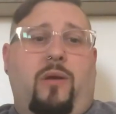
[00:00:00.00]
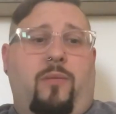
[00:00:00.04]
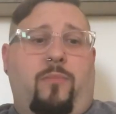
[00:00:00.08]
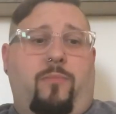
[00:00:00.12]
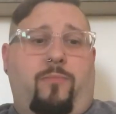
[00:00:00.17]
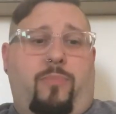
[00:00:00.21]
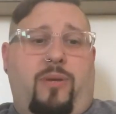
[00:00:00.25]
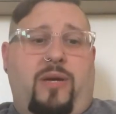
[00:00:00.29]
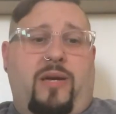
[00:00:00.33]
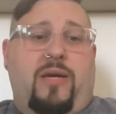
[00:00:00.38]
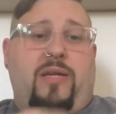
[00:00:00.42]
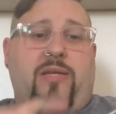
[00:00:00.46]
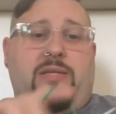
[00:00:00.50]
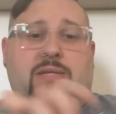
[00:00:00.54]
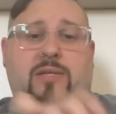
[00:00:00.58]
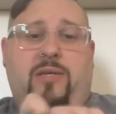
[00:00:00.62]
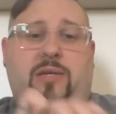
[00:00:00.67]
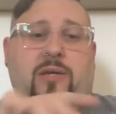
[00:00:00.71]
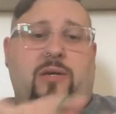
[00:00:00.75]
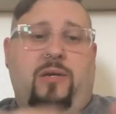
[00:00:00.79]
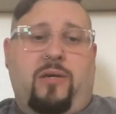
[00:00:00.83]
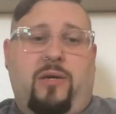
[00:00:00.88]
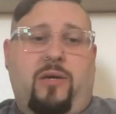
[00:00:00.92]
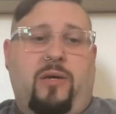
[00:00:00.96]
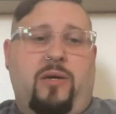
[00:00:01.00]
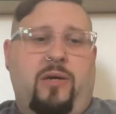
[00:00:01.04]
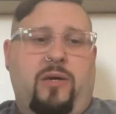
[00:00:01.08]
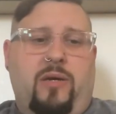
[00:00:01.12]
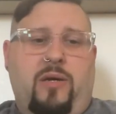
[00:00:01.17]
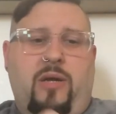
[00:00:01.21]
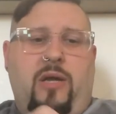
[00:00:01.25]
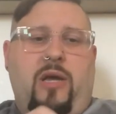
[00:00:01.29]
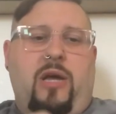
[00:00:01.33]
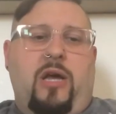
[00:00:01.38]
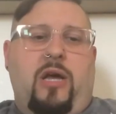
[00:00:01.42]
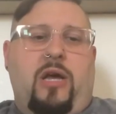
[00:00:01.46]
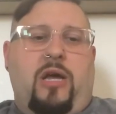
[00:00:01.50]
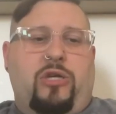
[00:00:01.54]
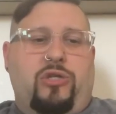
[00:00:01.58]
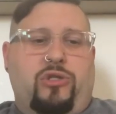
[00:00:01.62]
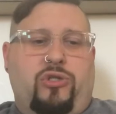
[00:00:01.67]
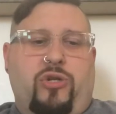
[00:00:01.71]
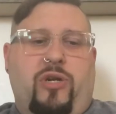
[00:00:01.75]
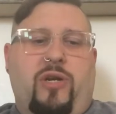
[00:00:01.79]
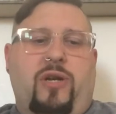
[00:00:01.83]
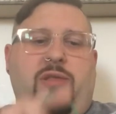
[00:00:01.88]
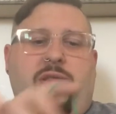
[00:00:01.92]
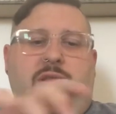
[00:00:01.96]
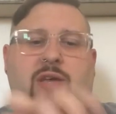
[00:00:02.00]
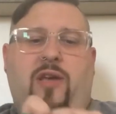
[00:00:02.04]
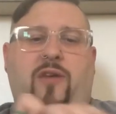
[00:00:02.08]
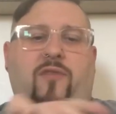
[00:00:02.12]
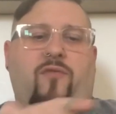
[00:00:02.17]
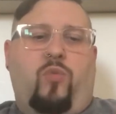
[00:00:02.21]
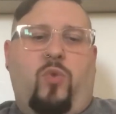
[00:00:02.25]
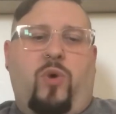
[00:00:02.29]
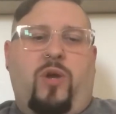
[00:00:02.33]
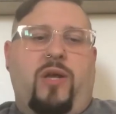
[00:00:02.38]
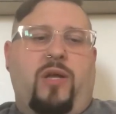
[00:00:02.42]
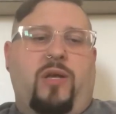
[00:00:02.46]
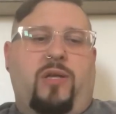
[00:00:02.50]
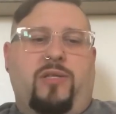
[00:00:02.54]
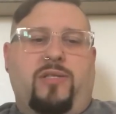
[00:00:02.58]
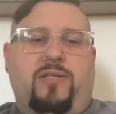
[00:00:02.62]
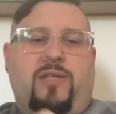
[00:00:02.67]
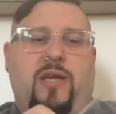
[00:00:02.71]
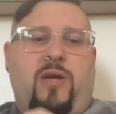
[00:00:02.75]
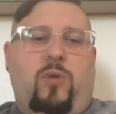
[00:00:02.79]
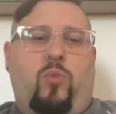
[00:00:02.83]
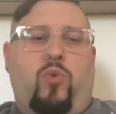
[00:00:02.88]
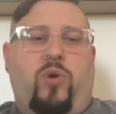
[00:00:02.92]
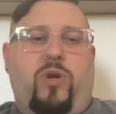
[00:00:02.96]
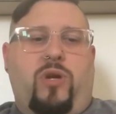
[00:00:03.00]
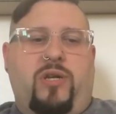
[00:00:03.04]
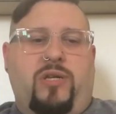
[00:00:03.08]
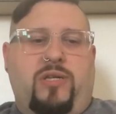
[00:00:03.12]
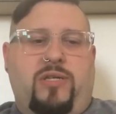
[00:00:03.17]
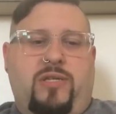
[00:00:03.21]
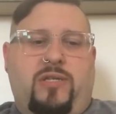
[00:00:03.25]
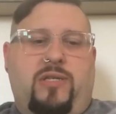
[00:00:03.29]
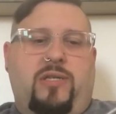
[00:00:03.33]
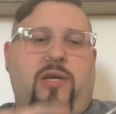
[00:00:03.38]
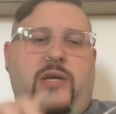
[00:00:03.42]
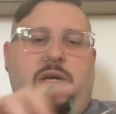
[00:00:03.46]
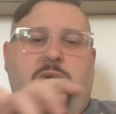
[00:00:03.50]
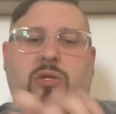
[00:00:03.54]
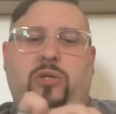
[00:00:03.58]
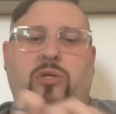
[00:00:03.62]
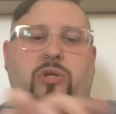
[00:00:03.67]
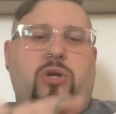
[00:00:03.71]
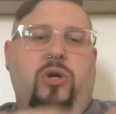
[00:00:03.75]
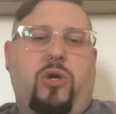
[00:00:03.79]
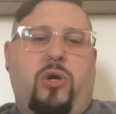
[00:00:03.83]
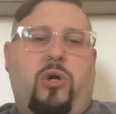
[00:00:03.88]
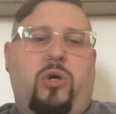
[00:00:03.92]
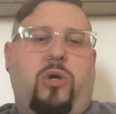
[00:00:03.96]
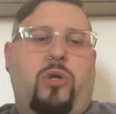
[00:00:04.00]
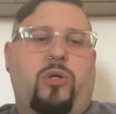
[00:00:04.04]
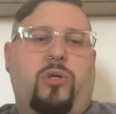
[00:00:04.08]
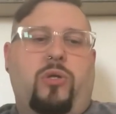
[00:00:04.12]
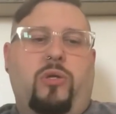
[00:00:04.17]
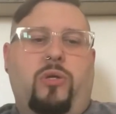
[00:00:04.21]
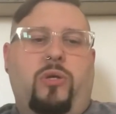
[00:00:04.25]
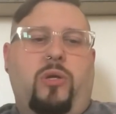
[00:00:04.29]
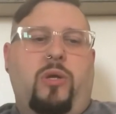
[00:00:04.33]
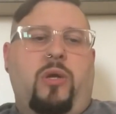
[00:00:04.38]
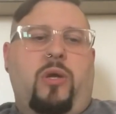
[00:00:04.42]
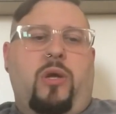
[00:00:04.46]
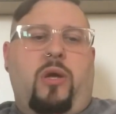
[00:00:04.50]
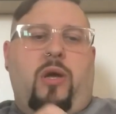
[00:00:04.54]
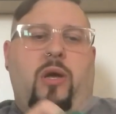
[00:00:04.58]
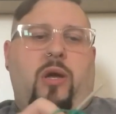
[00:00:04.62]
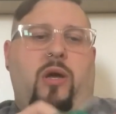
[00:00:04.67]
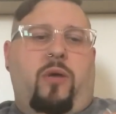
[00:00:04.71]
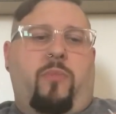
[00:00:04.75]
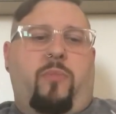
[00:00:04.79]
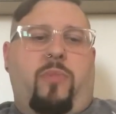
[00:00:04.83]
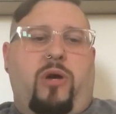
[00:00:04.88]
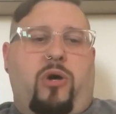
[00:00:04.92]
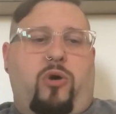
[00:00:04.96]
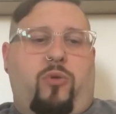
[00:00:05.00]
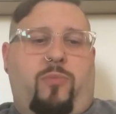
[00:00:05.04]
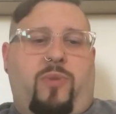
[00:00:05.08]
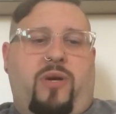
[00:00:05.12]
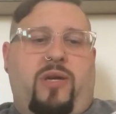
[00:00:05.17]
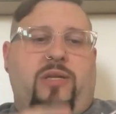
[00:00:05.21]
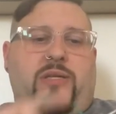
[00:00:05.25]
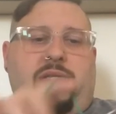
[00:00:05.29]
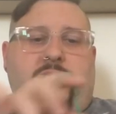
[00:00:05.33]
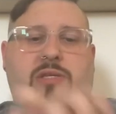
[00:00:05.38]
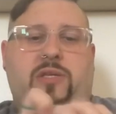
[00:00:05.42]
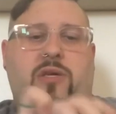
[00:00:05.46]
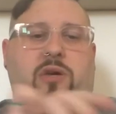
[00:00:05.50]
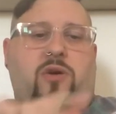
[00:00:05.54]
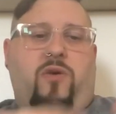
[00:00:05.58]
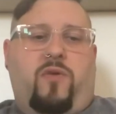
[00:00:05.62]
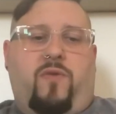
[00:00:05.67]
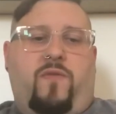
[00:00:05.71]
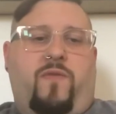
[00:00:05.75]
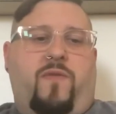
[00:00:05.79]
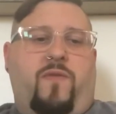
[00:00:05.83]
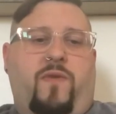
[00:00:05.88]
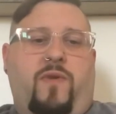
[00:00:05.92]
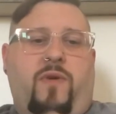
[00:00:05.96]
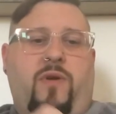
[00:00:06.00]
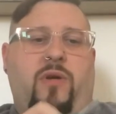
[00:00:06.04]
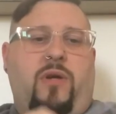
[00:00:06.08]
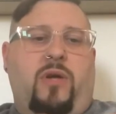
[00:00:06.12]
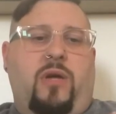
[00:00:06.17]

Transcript: but I was trying to think of what else I wanted to tell y'all about myself.